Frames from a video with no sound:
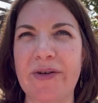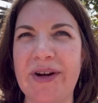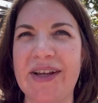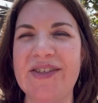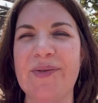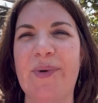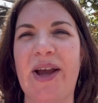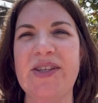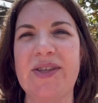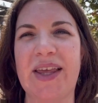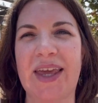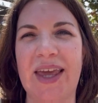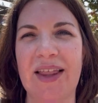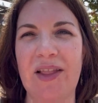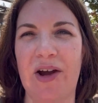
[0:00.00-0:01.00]
the rides that
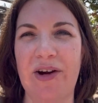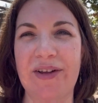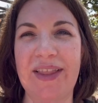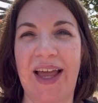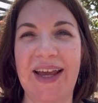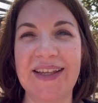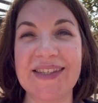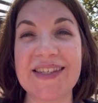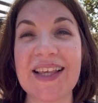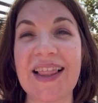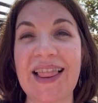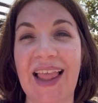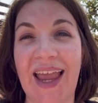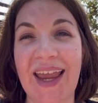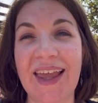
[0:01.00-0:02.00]
get longer lines,
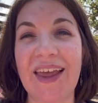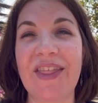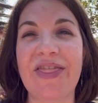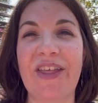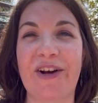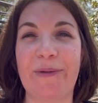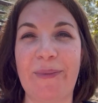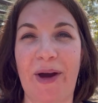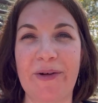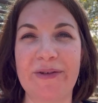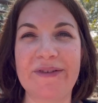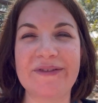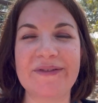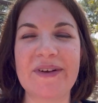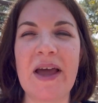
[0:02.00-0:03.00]
like Thunder
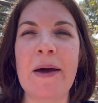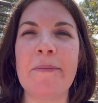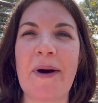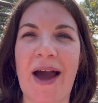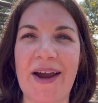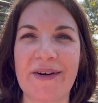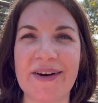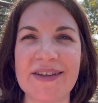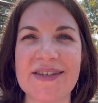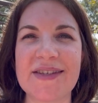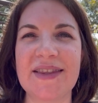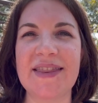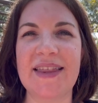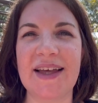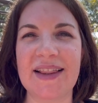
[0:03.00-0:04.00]
Mountain. Pirates,
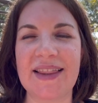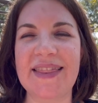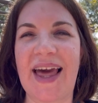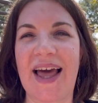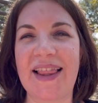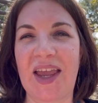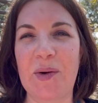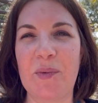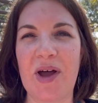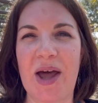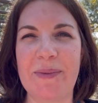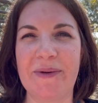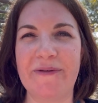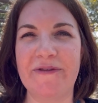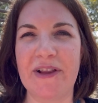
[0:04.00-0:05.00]
that line will
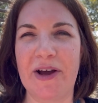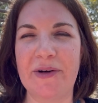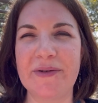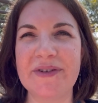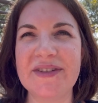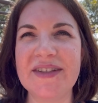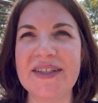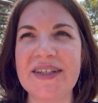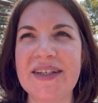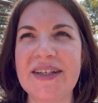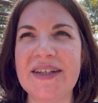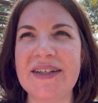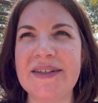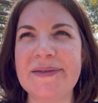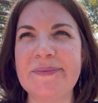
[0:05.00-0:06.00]
ebb and flow.
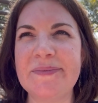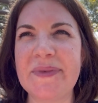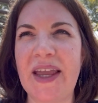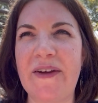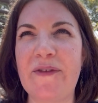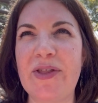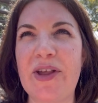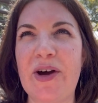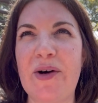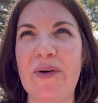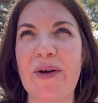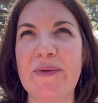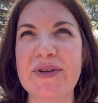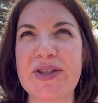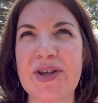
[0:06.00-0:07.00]
Even though
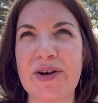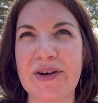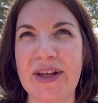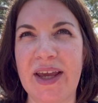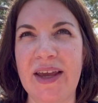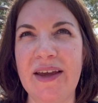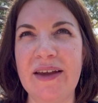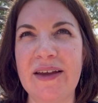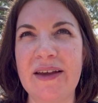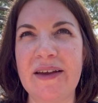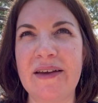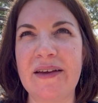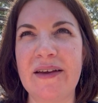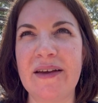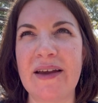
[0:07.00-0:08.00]
it was 30
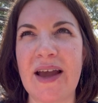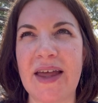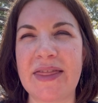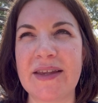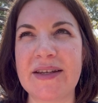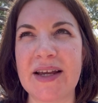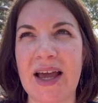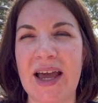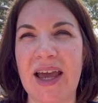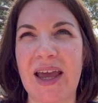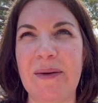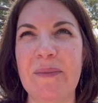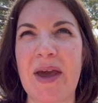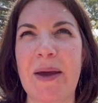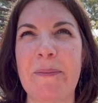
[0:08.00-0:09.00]
at the
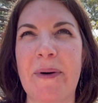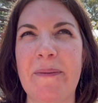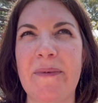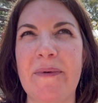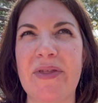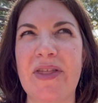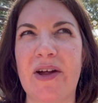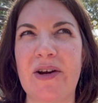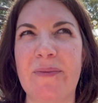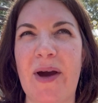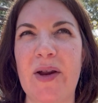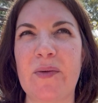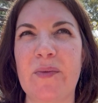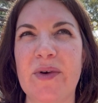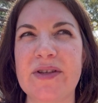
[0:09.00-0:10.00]
time and Thunder
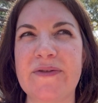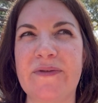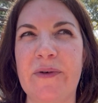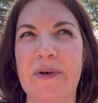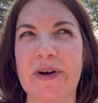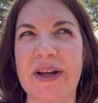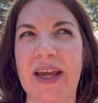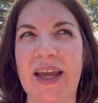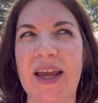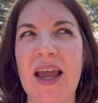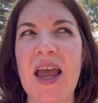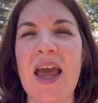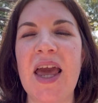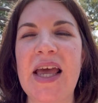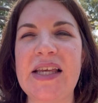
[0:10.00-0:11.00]
Mountain was 40,
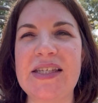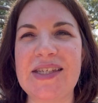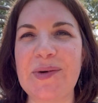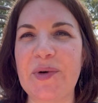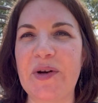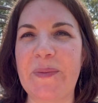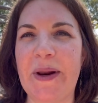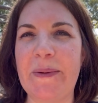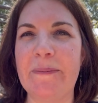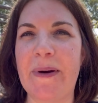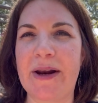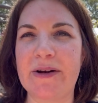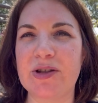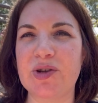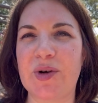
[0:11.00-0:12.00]
it still would have been a
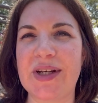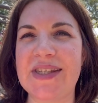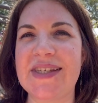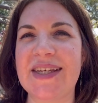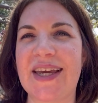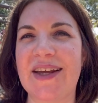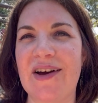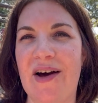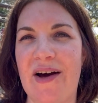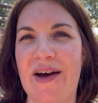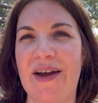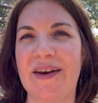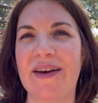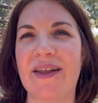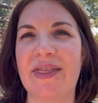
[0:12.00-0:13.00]
better choice to get
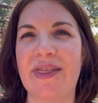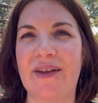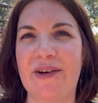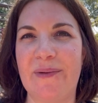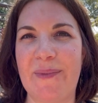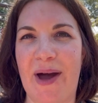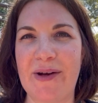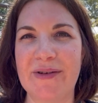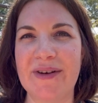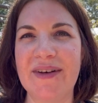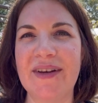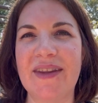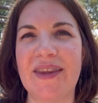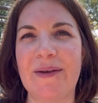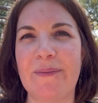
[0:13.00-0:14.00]
on Thunder Mountain
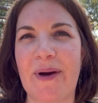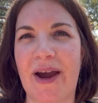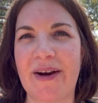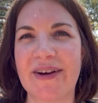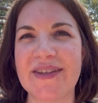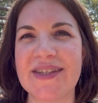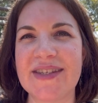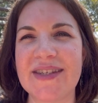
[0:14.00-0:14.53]
than Pirates.